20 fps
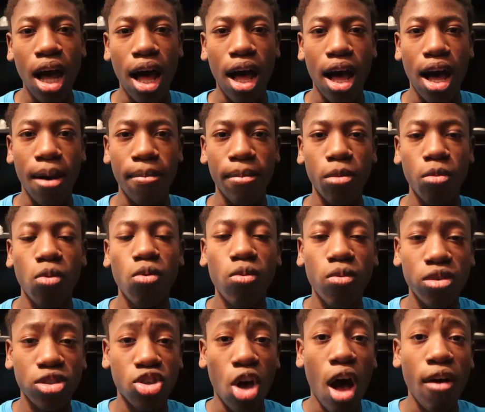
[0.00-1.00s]
it will
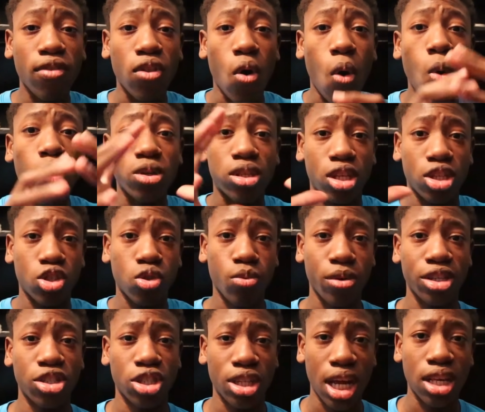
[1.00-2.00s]
resolve the whole
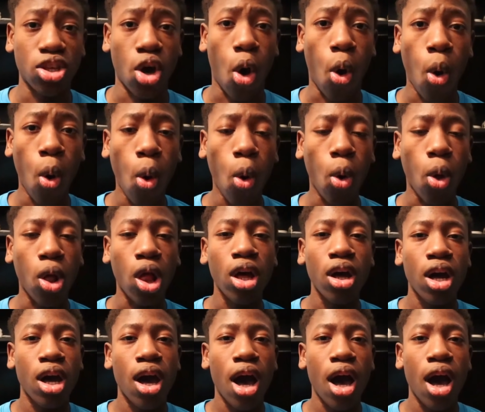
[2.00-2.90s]
situation as a whole.